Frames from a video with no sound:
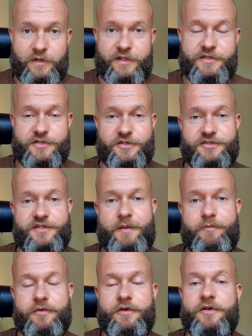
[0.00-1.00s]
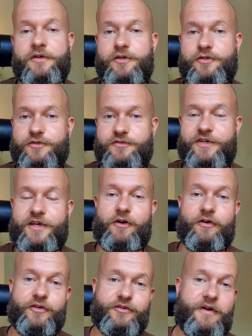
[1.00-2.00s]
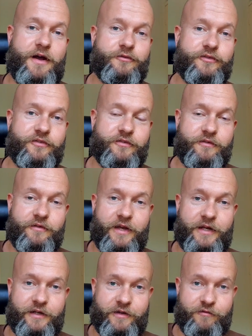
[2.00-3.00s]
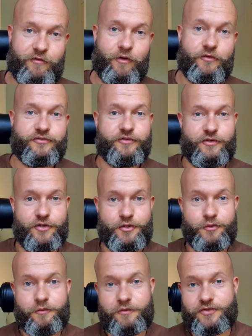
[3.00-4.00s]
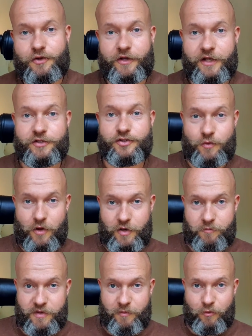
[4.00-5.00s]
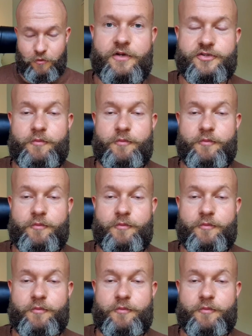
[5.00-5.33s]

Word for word: This is a step you should take on the ground, and it involves you talking to other people.